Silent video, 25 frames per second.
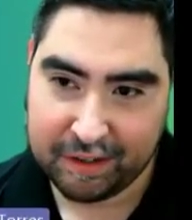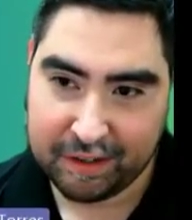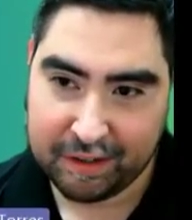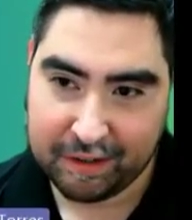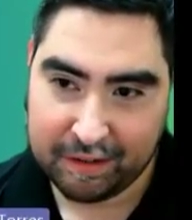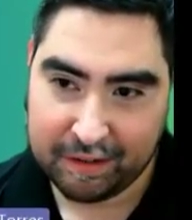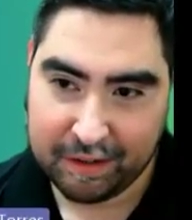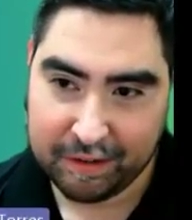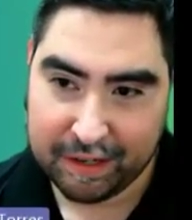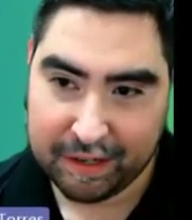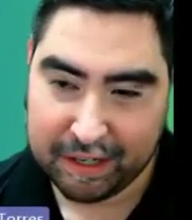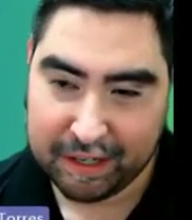
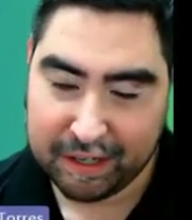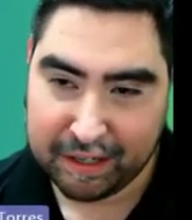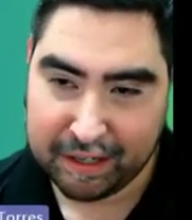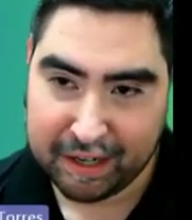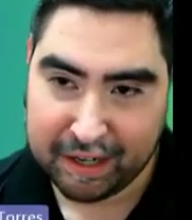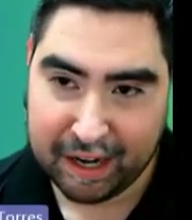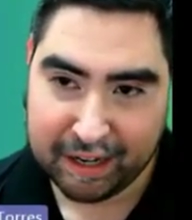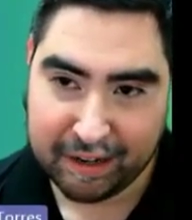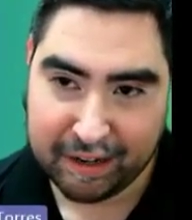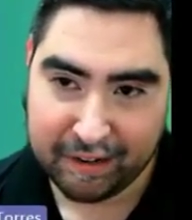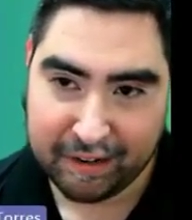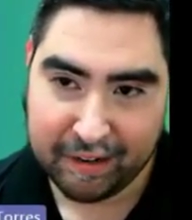You
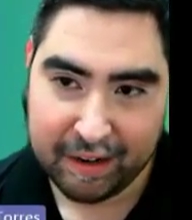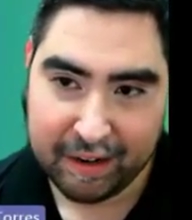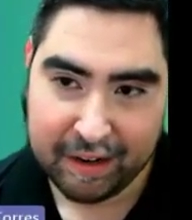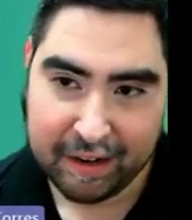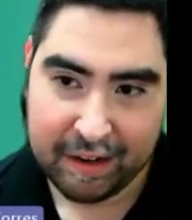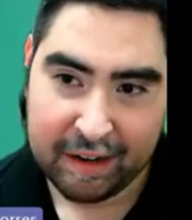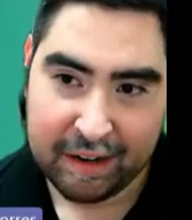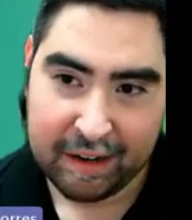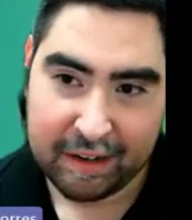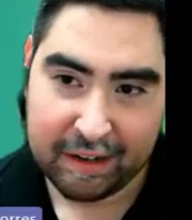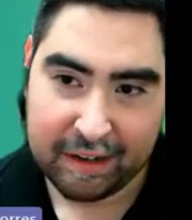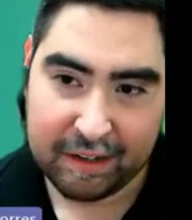can kind of
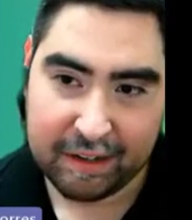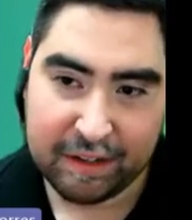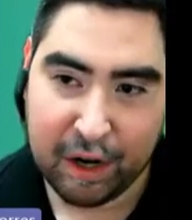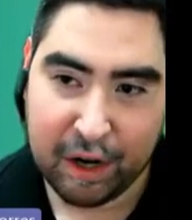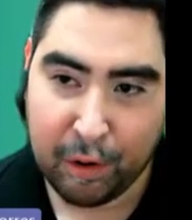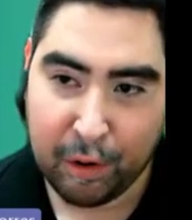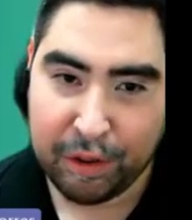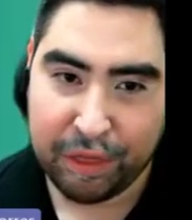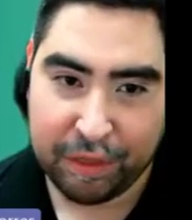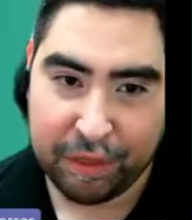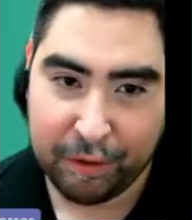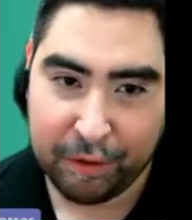
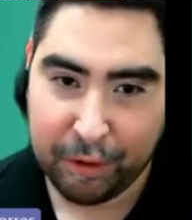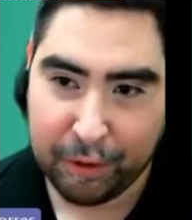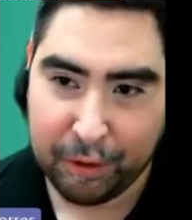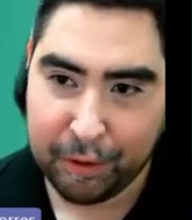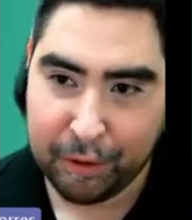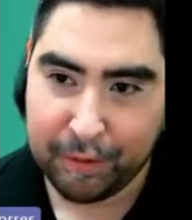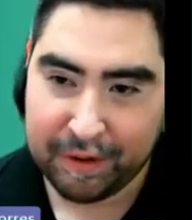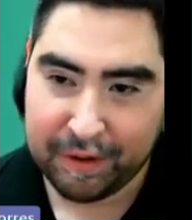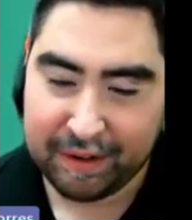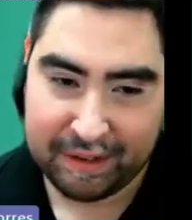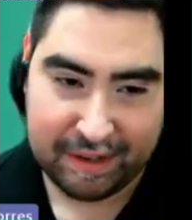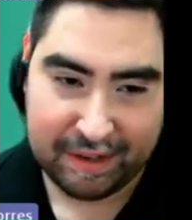go
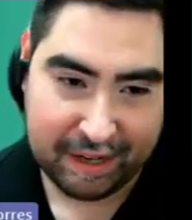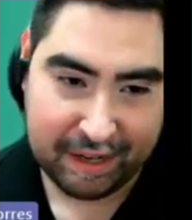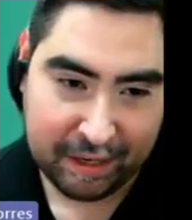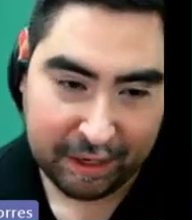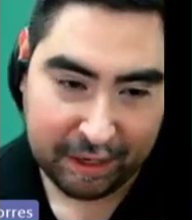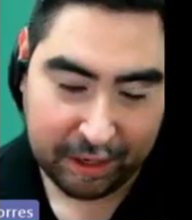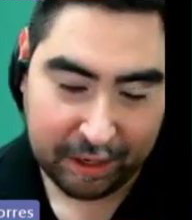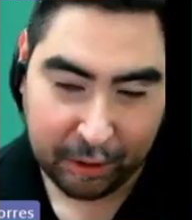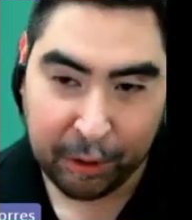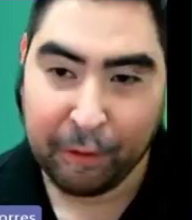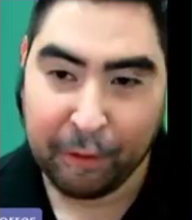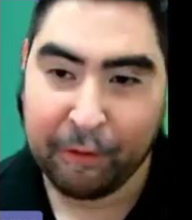through, and
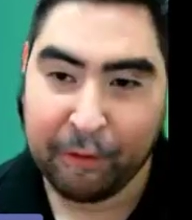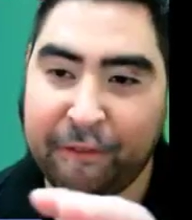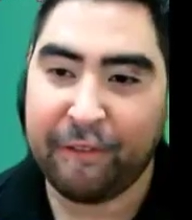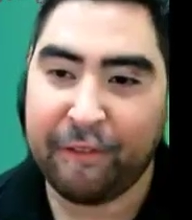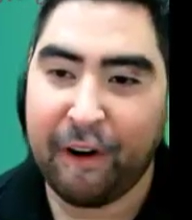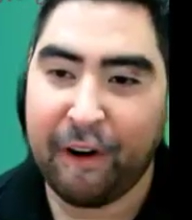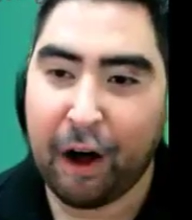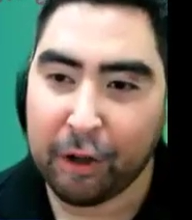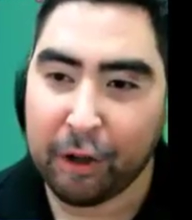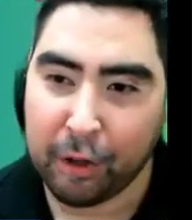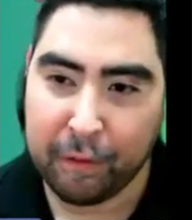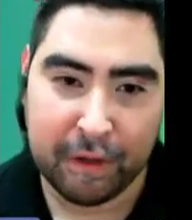it'll
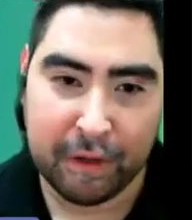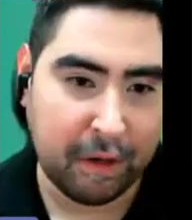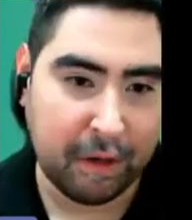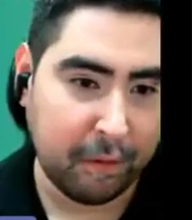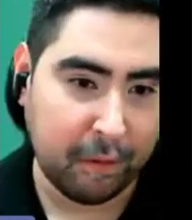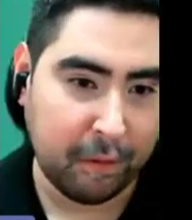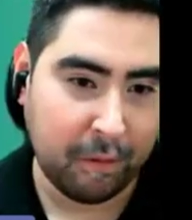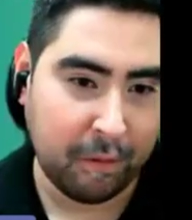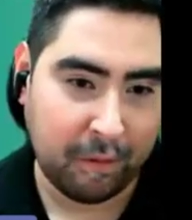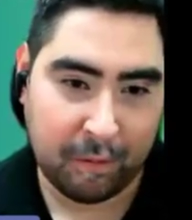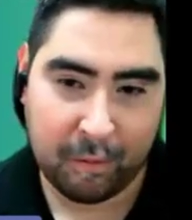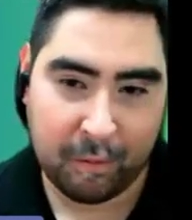follow
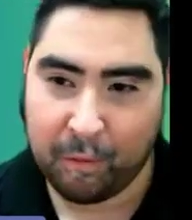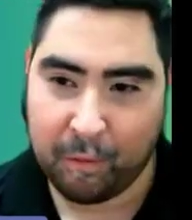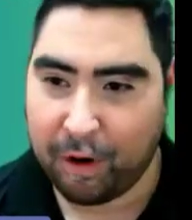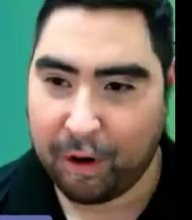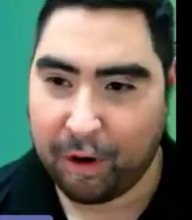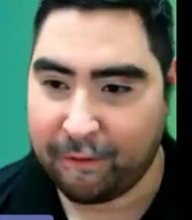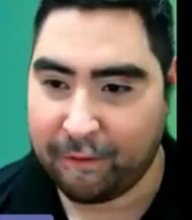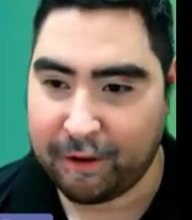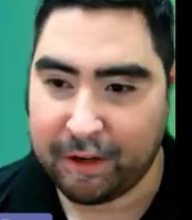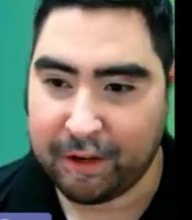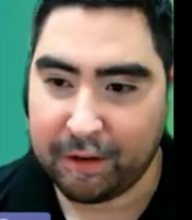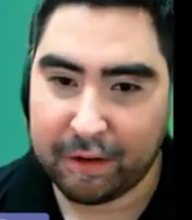you
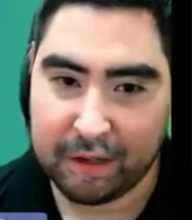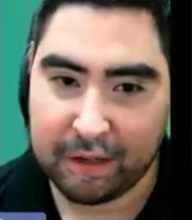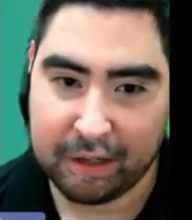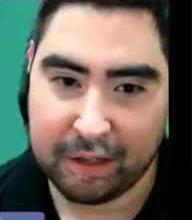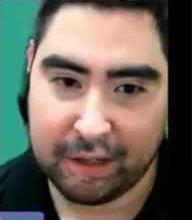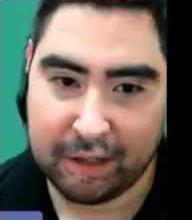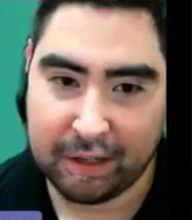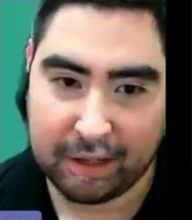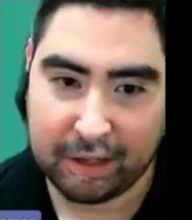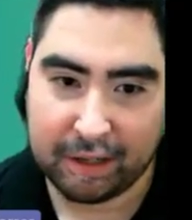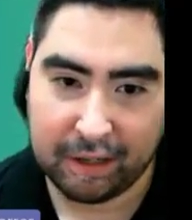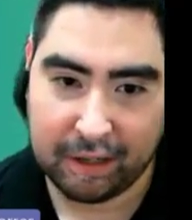wherever you
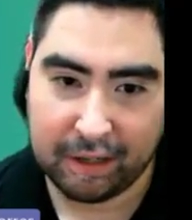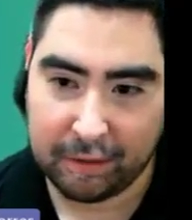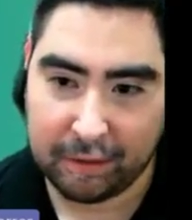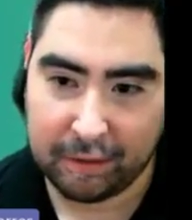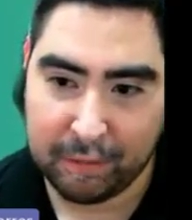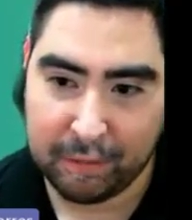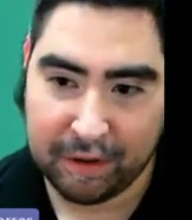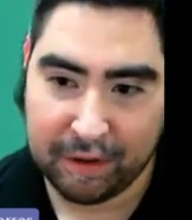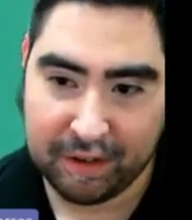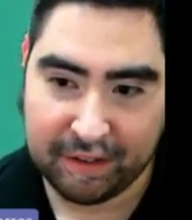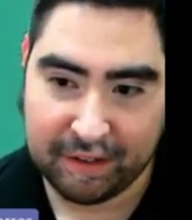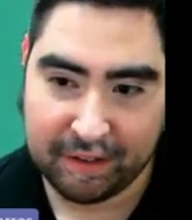click a
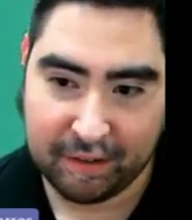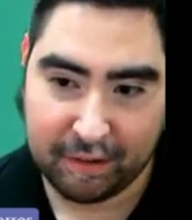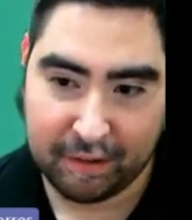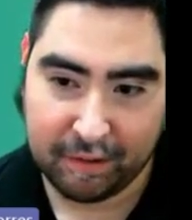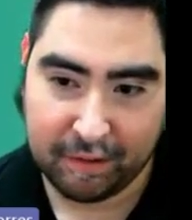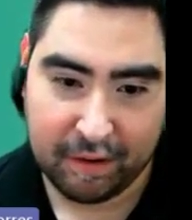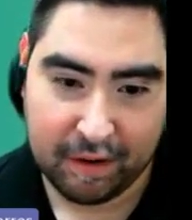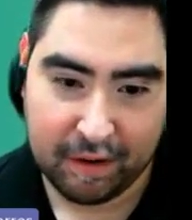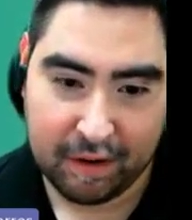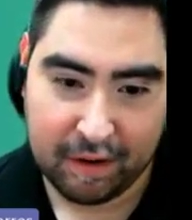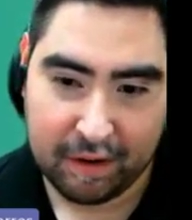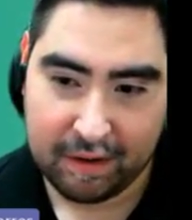little bit.
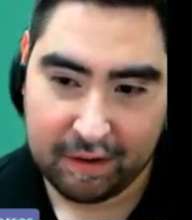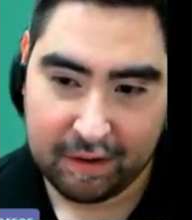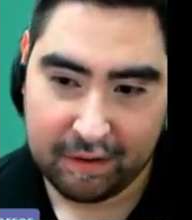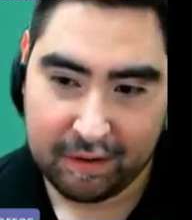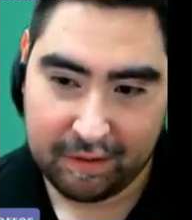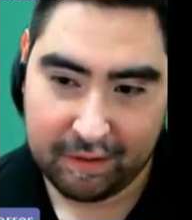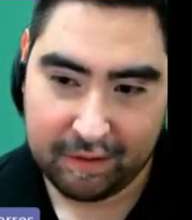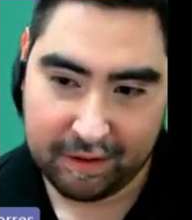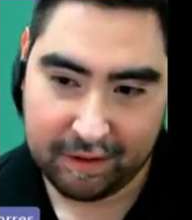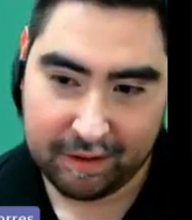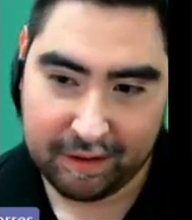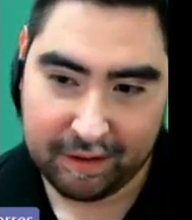So,
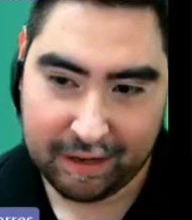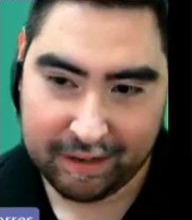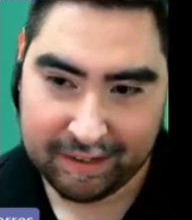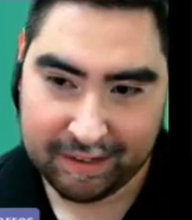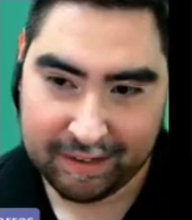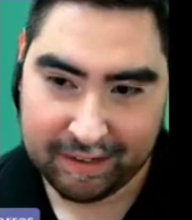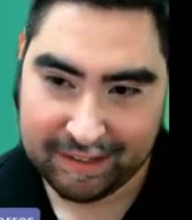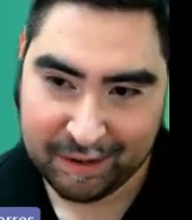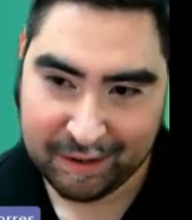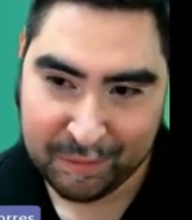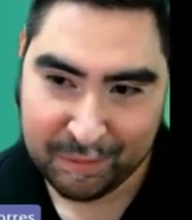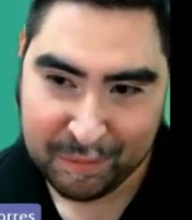all right,
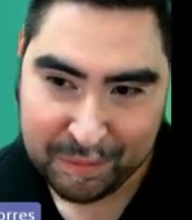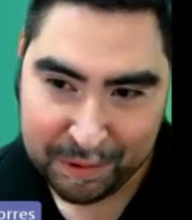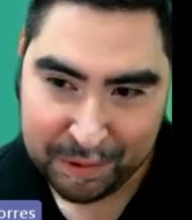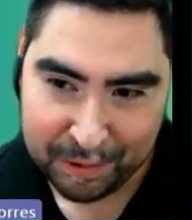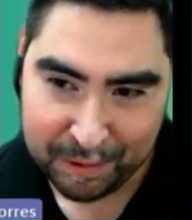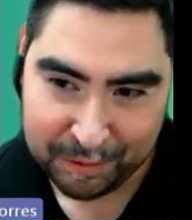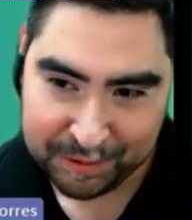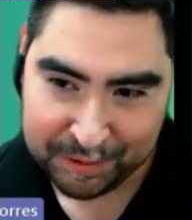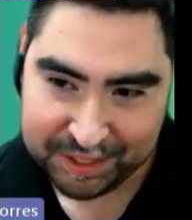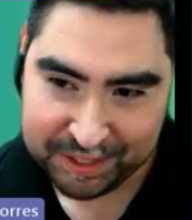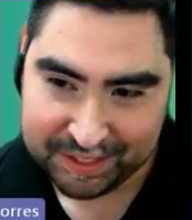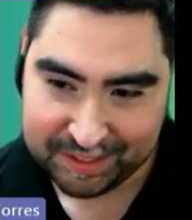it's
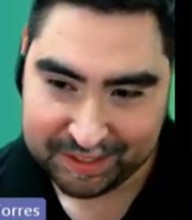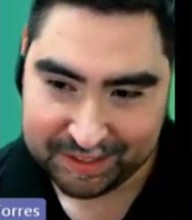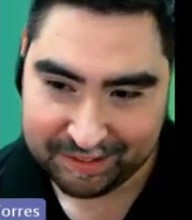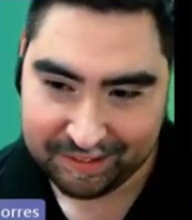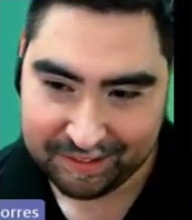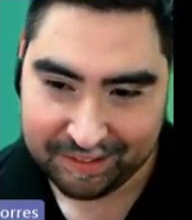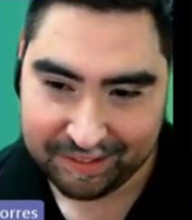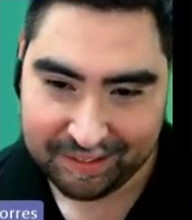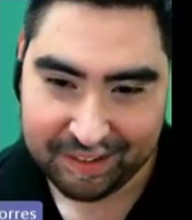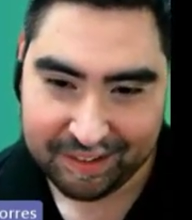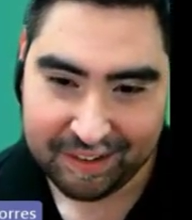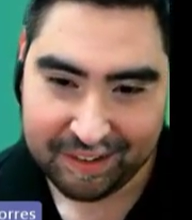supposed
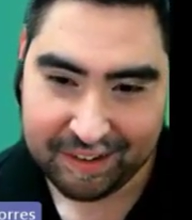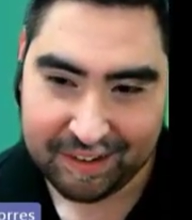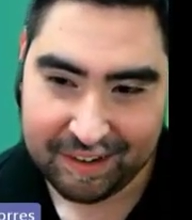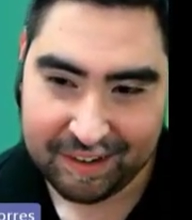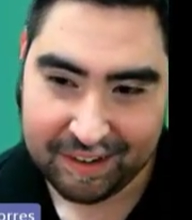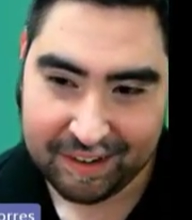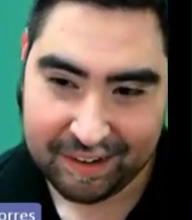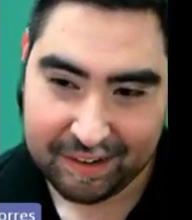to.